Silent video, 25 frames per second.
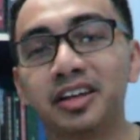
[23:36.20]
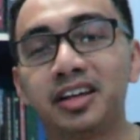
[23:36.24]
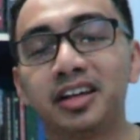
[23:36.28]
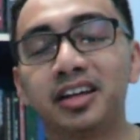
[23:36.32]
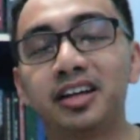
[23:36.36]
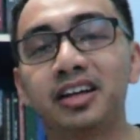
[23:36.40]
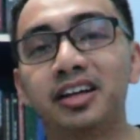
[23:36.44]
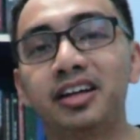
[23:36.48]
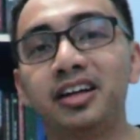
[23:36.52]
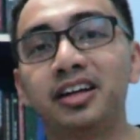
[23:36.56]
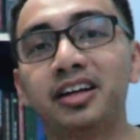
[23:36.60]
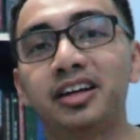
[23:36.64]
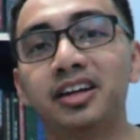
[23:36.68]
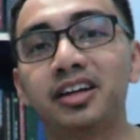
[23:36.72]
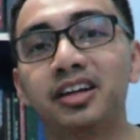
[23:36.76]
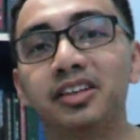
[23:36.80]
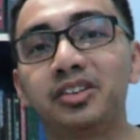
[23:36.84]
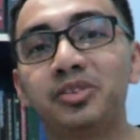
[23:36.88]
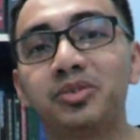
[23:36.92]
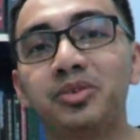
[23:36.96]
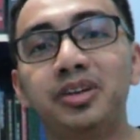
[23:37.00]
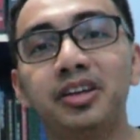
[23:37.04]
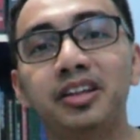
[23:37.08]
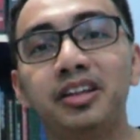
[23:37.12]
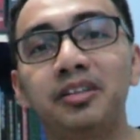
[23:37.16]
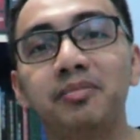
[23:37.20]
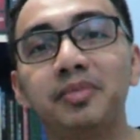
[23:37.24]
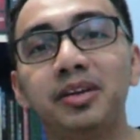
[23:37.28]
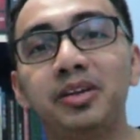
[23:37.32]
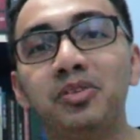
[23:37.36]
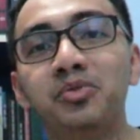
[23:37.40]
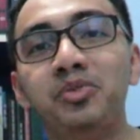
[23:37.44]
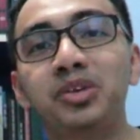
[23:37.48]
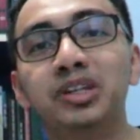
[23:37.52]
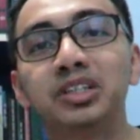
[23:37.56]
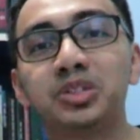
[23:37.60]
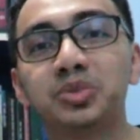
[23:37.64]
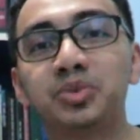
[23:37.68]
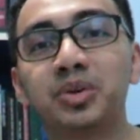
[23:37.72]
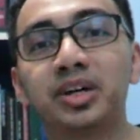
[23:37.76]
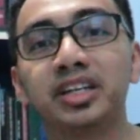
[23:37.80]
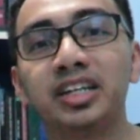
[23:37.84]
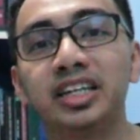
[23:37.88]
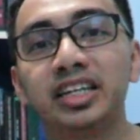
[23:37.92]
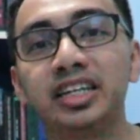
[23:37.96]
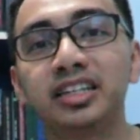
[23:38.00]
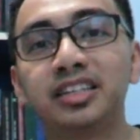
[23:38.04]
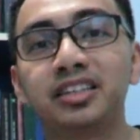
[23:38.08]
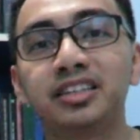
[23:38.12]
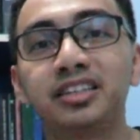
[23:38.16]
to determine which one
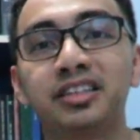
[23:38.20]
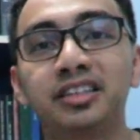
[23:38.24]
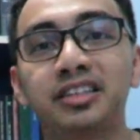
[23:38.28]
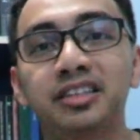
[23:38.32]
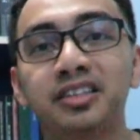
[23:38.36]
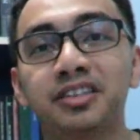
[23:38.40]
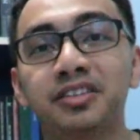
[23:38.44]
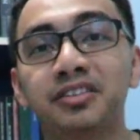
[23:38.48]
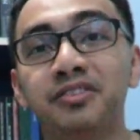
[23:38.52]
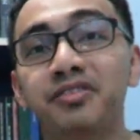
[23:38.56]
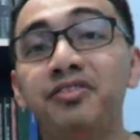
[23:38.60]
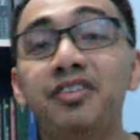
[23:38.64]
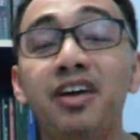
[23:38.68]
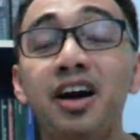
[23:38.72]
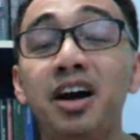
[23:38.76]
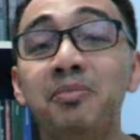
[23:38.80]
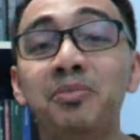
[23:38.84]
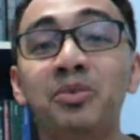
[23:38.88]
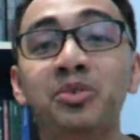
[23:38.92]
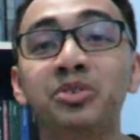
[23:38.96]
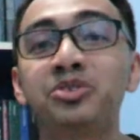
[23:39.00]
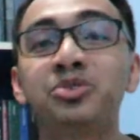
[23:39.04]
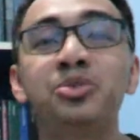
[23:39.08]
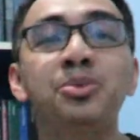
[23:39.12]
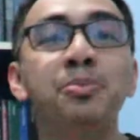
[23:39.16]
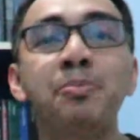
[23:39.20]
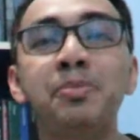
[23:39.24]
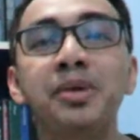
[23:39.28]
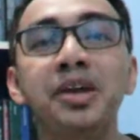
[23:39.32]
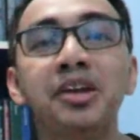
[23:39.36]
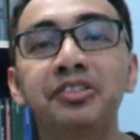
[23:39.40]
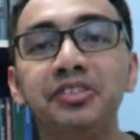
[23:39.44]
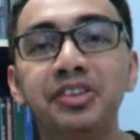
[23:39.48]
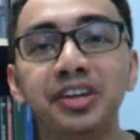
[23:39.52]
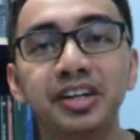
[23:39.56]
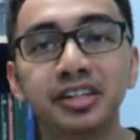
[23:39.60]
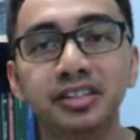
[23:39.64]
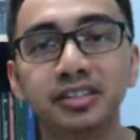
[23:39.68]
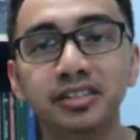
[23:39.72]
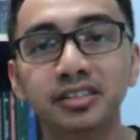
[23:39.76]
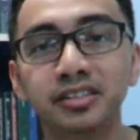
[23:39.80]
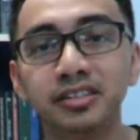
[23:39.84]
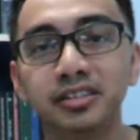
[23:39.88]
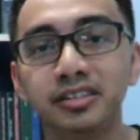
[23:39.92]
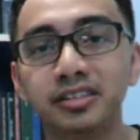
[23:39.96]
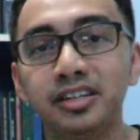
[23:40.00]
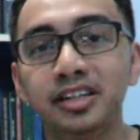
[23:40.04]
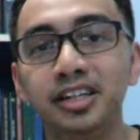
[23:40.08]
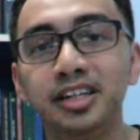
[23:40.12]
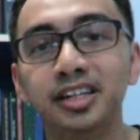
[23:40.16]
is far more superior
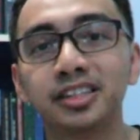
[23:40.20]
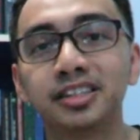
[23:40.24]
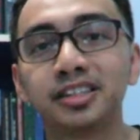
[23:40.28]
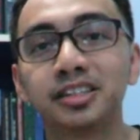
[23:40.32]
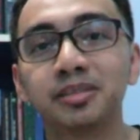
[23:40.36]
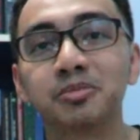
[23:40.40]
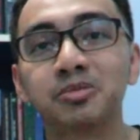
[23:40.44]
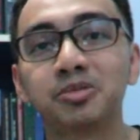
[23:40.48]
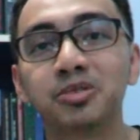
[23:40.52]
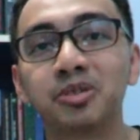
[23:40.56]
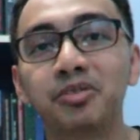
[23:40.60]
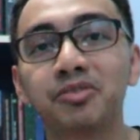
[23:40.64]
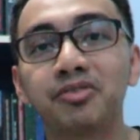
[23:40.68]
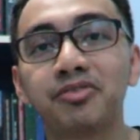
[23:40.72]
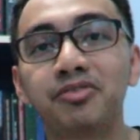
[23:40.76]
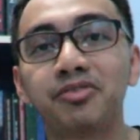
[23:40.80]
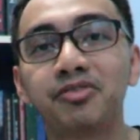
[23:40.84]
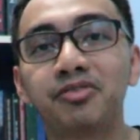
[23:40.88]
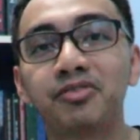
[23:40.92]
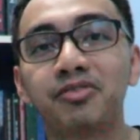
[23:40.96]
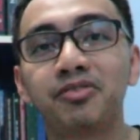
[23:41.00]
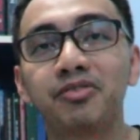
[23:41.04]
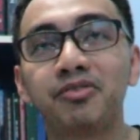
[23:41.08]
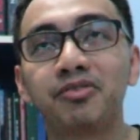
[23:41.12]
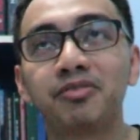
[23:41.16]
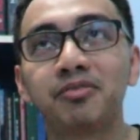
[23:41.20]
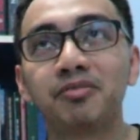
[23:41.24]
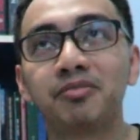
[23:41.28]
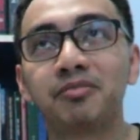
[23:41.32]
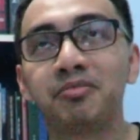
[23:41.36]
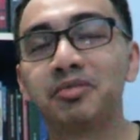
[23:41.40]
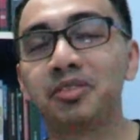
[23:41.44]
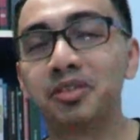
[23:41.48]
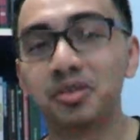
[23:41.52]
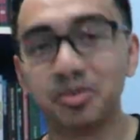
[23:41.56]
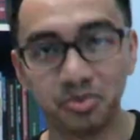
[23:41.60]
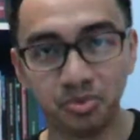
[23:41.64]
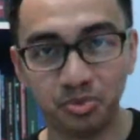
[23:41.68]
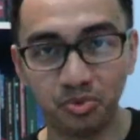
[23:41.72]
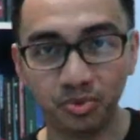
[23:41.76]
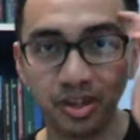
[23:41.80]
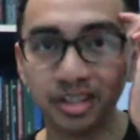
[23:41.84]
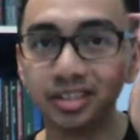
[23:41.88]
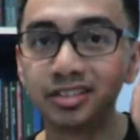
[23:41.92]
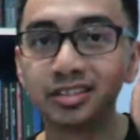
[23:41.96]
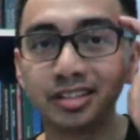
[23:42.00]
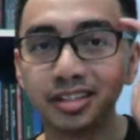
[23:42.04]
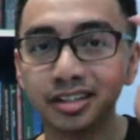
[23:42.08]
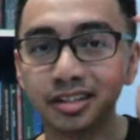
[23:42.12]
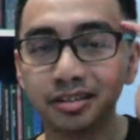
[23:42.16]
in terms of the
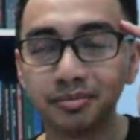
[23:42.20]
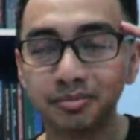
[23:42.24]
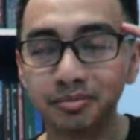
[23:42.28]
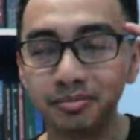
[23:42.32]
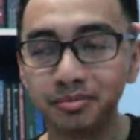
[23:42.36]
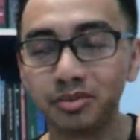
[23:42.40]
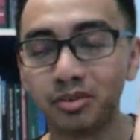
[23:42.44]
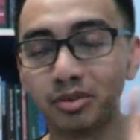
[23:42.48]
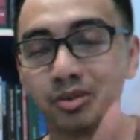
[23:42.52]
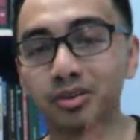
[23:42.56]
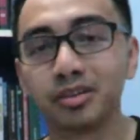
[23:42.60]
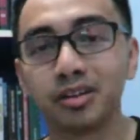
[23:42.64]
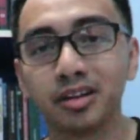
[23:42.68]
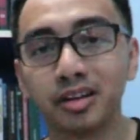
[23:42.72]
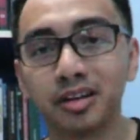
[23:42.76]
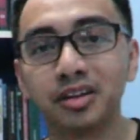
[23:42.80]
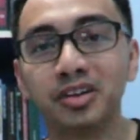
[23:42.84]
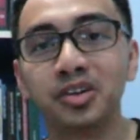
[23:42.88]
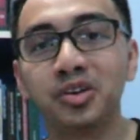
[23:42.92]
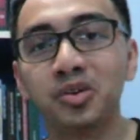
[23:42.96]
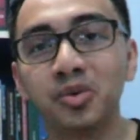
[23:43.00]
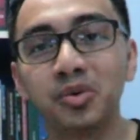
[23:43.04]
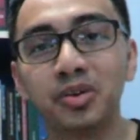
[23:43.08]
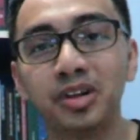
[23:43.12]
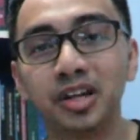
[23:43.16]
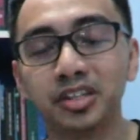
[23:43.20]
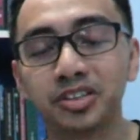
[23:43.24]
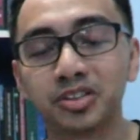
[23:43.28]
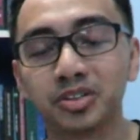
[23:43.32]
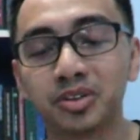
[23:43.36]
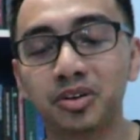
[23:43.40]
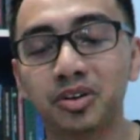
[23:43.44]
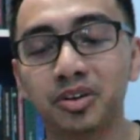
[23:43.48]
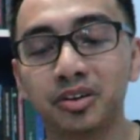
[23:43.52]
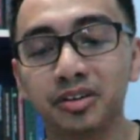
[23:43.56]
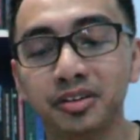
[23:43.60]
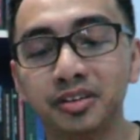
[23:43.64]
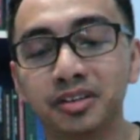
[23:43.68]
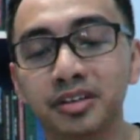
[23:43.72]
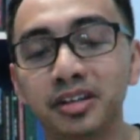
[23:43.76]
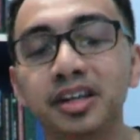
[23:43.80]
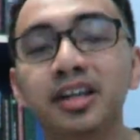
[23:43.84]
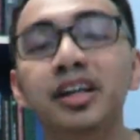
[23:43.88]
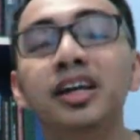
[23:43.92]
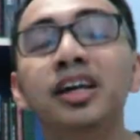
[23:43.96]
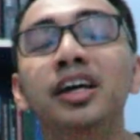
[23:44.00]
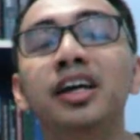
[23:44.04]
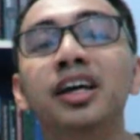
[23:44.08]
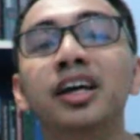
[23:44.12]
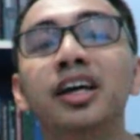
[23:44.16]
wisdom or their knowledge on
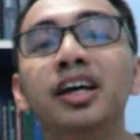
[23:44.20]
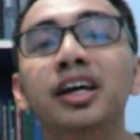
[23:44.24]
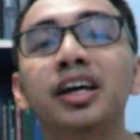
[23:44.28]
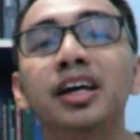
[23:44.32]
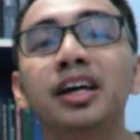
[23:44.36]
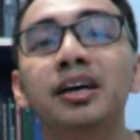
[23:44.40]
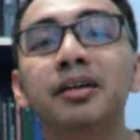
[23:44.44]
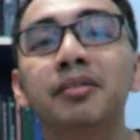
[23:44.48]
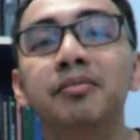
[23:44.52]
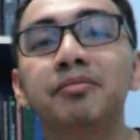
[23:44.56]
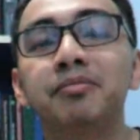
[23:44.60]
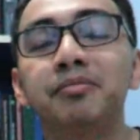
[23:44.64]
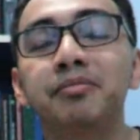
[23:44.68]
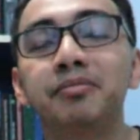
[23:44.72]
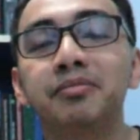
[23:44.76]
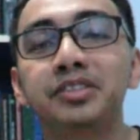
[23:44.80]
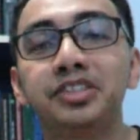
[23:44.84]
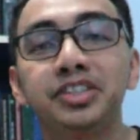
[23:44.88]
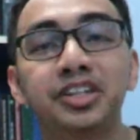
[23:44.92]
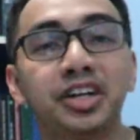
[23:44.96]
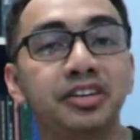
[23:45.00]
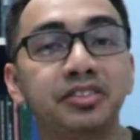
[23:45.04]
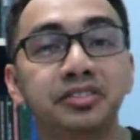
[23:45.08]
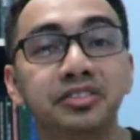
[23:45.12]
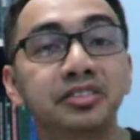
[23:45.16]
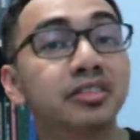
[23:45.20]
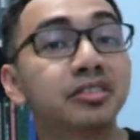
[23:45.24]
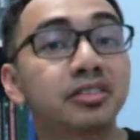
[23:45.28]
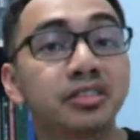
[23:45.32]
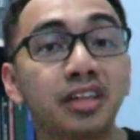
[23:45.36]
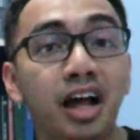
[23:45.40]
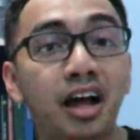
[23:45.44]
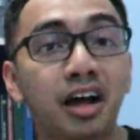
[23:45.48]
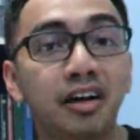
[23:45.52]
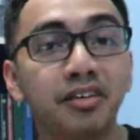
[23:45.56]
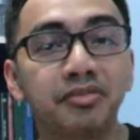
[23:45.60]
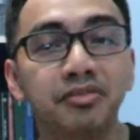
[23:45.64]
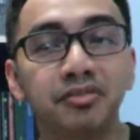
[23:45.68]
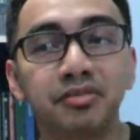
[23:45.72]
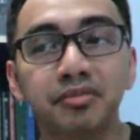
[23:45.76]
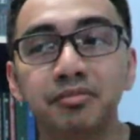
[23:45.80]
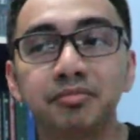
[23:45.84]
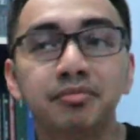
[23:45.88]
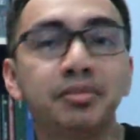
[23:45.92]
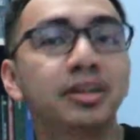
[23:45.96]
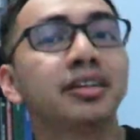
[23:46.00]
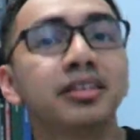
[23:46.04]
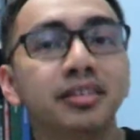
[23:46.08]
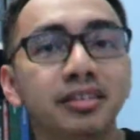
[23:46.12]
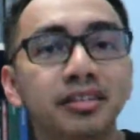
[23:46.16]
general stuff.
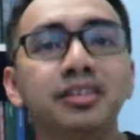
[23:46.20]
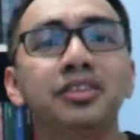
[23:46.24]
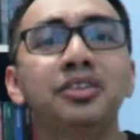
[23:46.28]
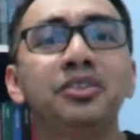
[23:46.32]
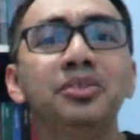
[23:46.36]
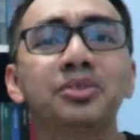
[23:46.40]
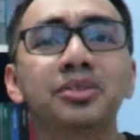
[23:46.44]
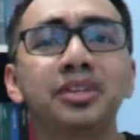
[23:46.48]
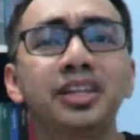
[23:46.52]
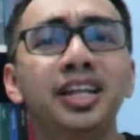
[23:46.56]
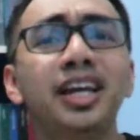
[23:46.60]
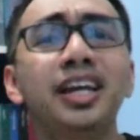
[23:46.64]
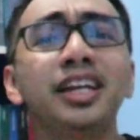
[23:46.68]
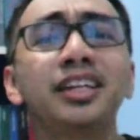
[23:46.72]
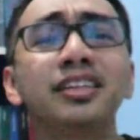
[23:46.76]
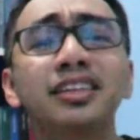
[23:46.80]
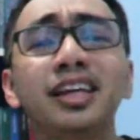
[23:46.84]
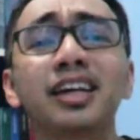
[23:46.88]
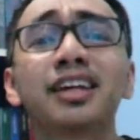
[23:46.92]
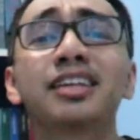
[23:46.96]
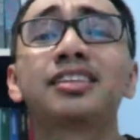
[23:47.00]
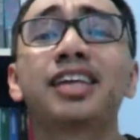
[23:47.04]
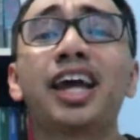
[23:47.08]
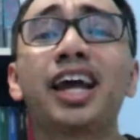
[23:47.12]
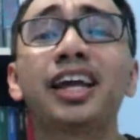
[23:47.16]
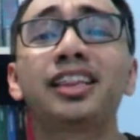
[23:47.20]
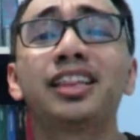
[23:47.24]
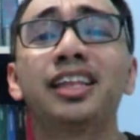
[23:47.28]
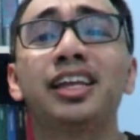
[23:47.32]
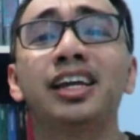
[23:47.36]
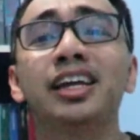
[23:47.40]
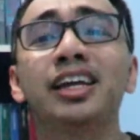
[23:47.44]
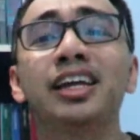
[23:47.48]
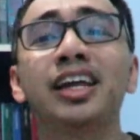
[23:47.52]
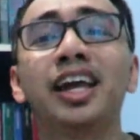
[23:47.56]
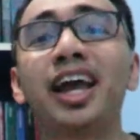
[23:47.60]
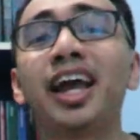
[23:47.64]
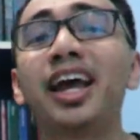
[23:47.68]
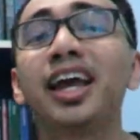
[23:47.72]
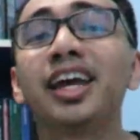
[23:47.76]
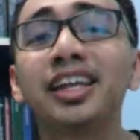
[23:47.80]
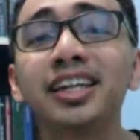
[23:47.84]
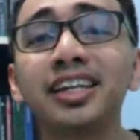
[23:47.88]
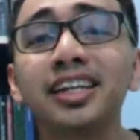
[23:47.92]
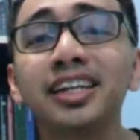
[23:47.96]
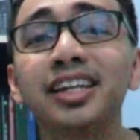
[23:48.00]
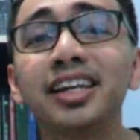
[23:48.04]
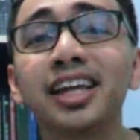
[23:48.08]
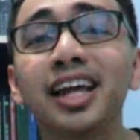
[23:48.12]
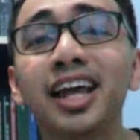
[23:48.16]
But you know, that is exciting
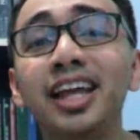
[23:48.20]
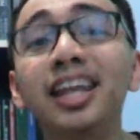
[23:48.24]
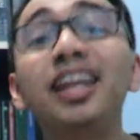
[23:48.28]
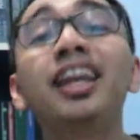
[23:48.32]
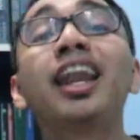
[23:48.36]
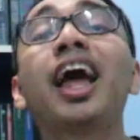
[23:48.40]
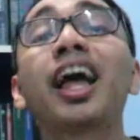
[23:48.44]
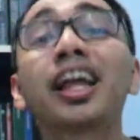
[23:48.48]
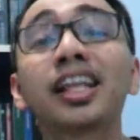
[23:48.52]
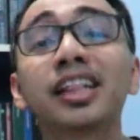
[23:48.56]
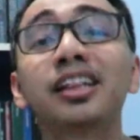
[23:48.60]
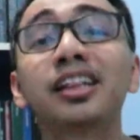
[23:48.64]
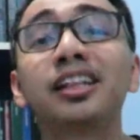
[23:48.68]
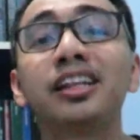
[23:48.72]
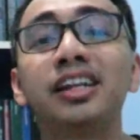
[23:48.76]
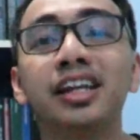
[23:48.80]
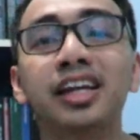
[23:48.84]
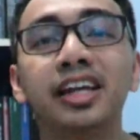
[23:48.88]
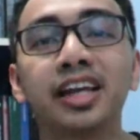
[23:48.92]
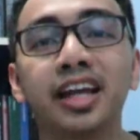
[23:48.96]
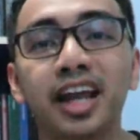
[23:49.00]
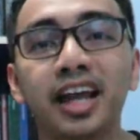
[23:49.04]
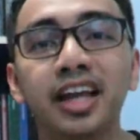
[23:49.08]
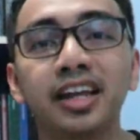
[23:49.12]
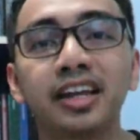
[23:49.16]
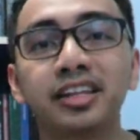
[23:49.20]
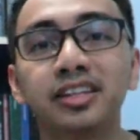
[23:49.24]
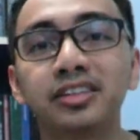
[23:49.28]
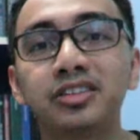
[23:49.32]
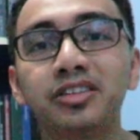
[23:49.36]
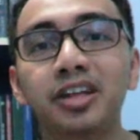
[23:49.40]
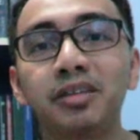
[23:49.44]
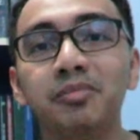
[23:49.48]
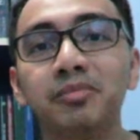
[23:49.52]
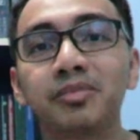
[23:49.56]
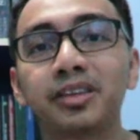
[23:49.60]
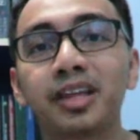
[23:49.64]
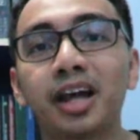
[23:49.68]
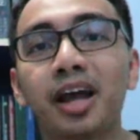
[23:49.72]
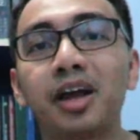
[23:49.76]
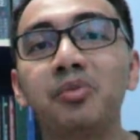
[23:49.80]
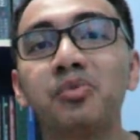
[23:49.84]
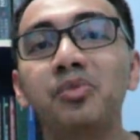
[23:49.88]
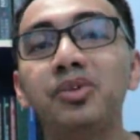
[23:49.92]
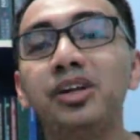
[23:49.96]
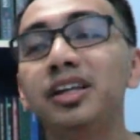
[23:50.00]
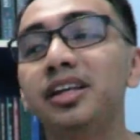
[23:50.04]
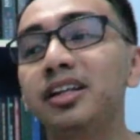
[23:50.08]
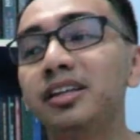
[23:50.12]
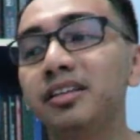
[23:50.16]
and enlightening at the same time.
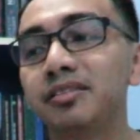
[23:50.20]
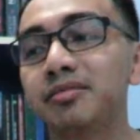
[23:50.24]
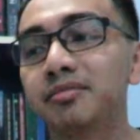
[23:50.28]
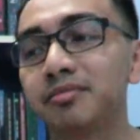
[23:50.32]
We need